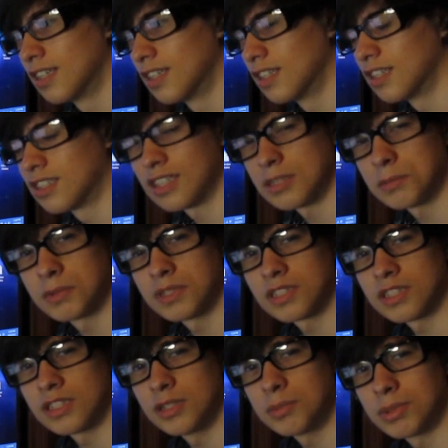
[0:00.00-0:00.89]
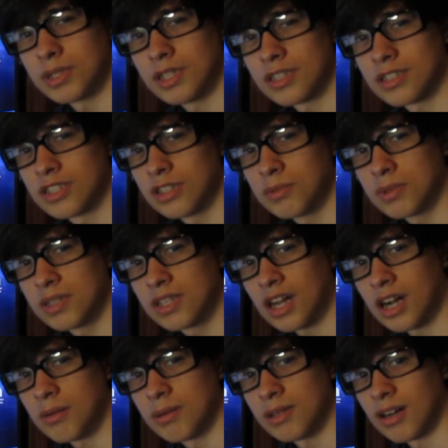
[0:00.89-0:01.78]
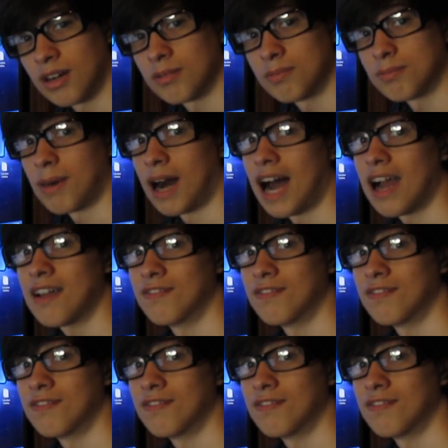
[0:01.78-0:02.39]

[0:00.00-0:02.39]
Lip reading: The same reason you put a stupid comment on my